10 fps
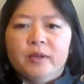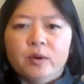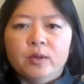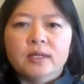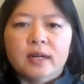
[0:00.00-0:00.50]
be
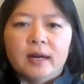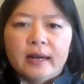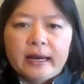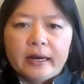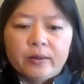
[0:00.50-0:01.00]
focused on
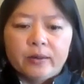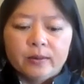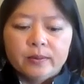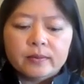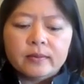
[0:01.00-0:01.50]
now
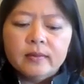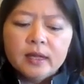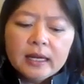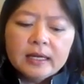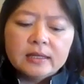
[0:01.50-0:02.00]

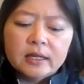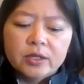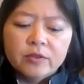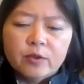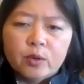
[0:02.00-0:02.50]
as they
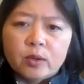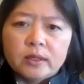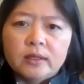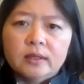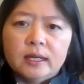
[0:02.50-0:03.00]
look
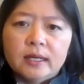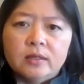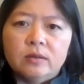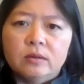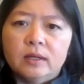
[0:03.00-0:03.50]
forward, as
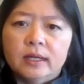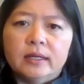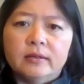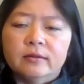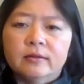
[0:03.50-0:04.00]
you kind
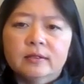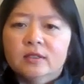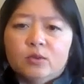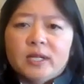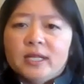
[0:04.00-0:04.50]
of,
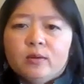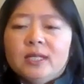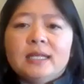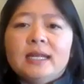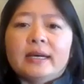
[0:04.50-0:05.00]

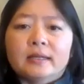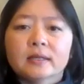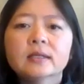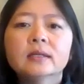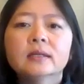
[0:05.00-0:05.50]
what's next?